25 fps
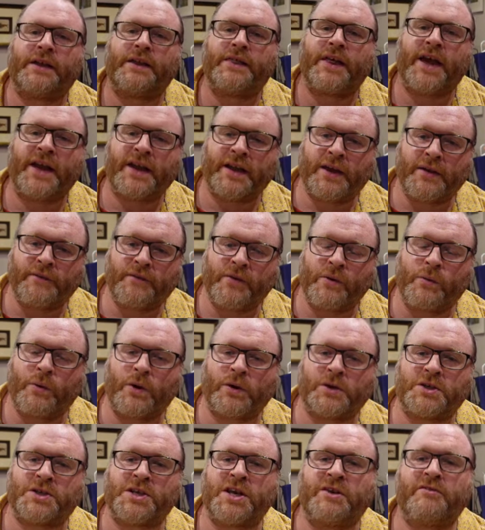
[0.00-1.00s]
Thank you for
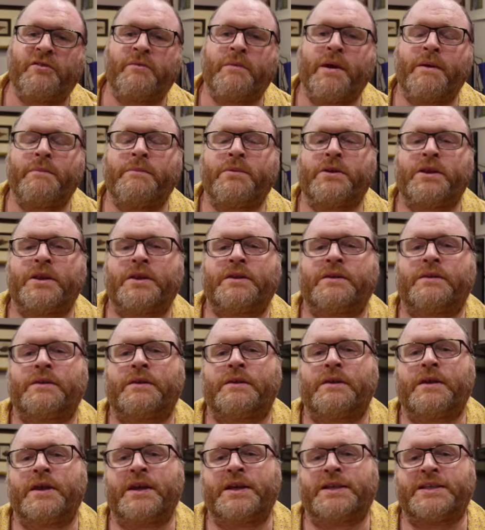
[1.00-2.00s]
watching. Remember
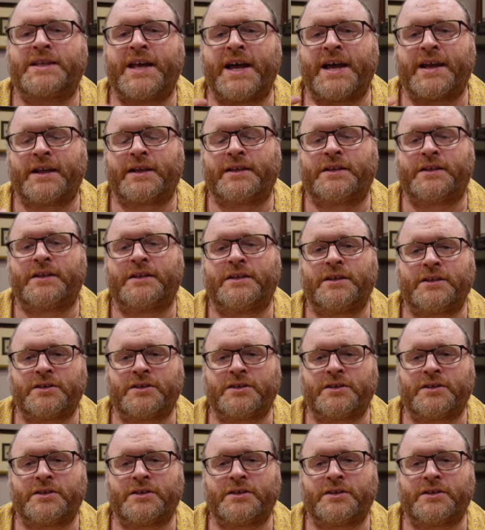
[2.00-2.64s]
that the exact